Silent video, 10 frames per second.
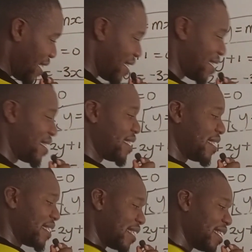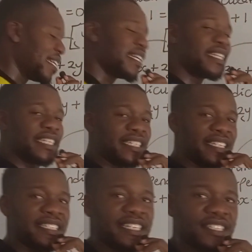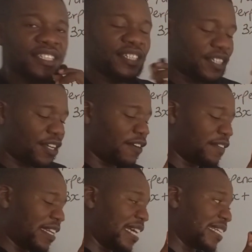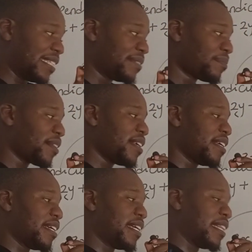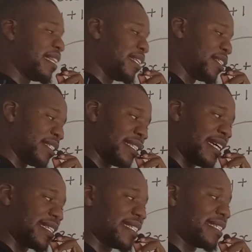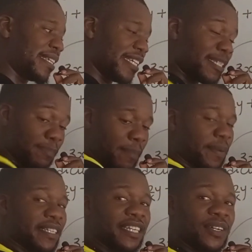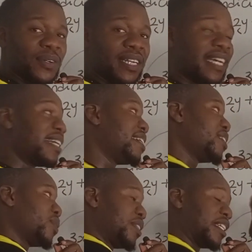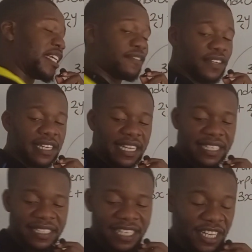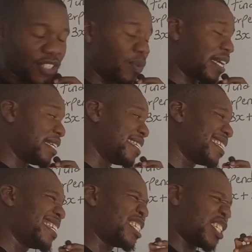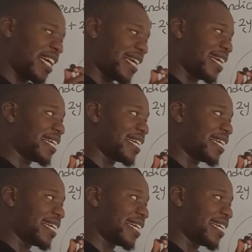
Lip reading: is the gradient of the line that is perpendicular to the given line. So we can easily check